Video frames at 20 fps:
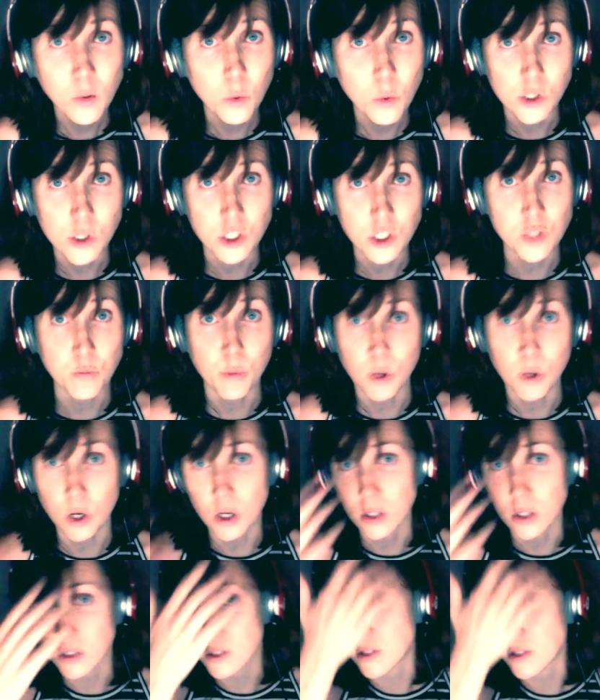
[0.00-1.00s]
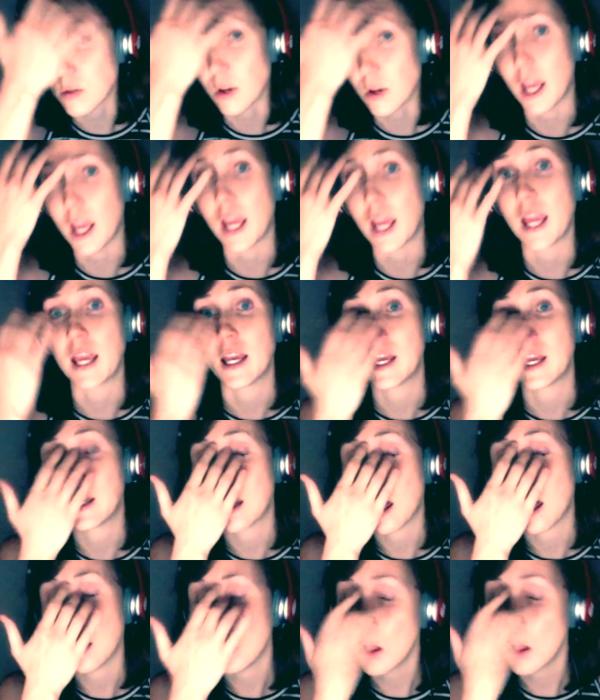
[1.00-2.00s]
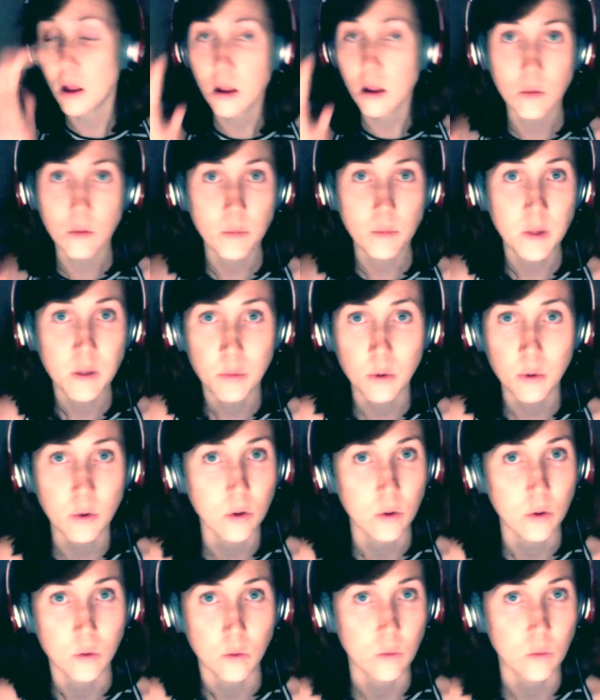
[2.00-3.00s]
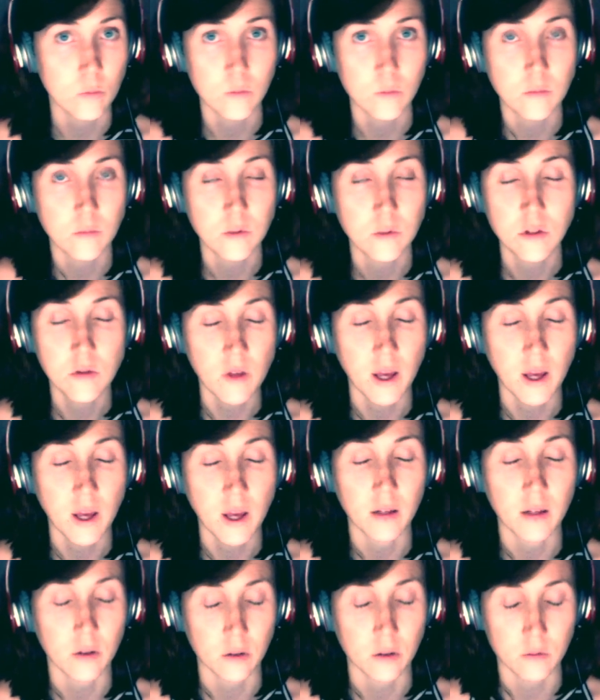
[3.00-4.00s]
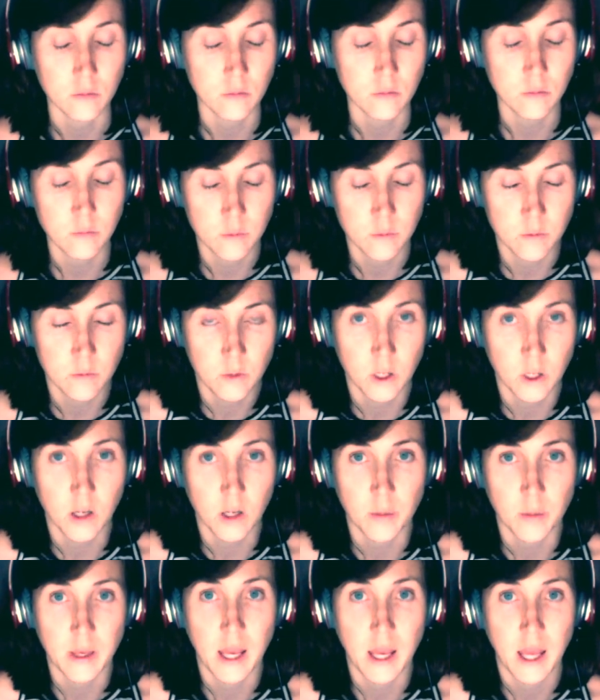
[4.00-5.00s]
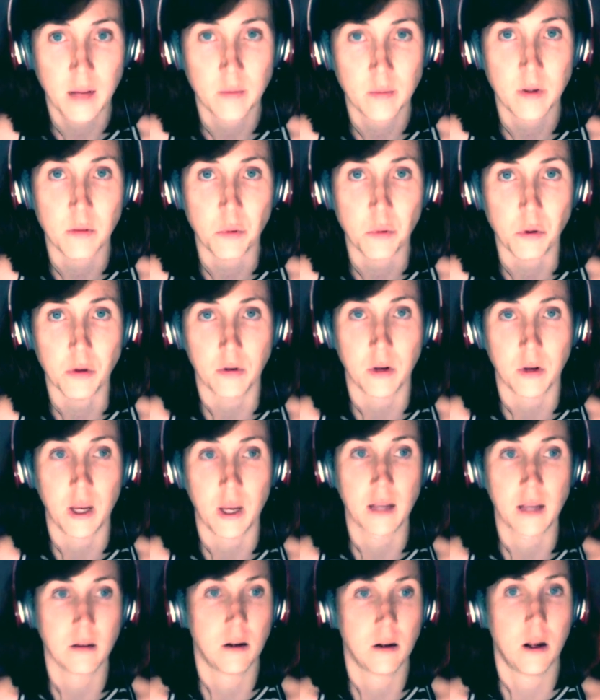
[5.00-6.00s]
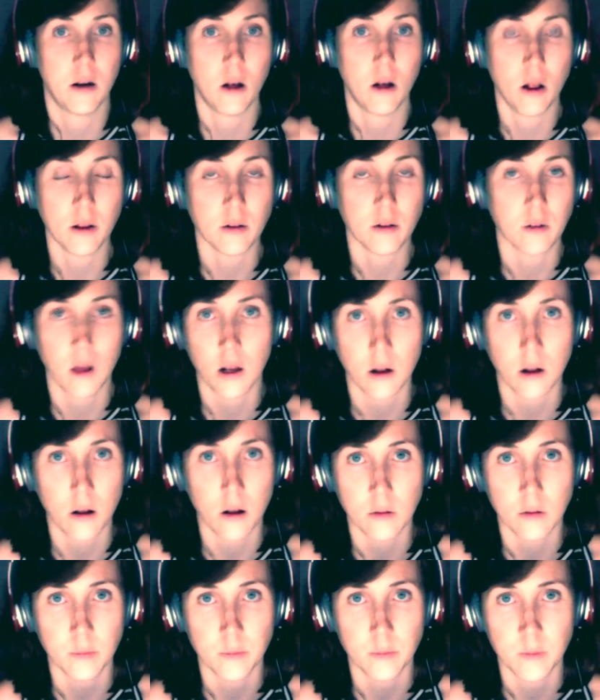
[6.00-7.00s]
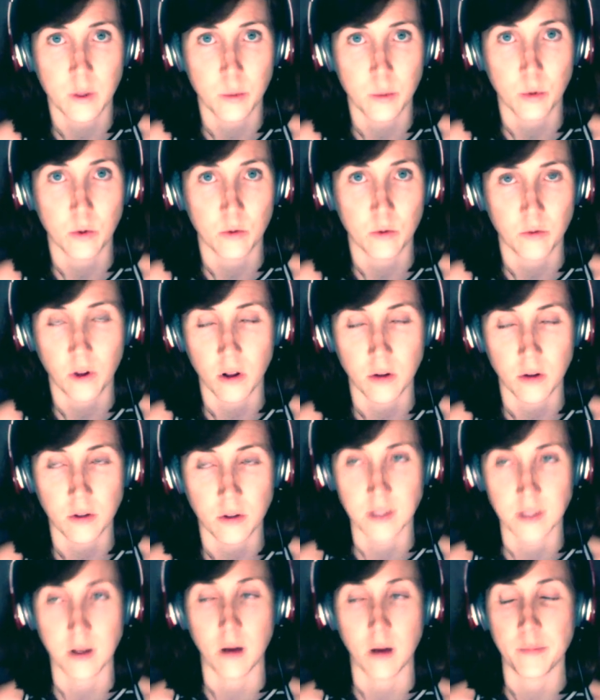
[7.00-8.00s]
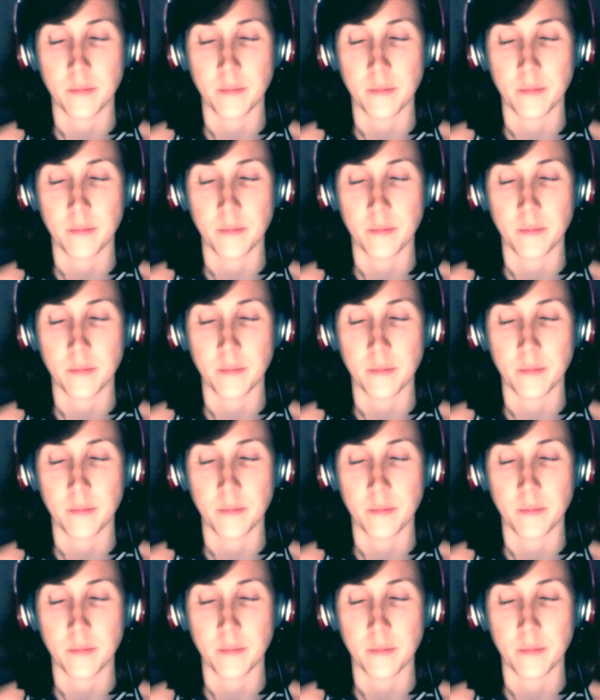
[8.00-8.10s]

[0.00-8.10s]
worshippers, okay, and not all people who do that are going to behead people, okay? Not all, not all people who follow Islam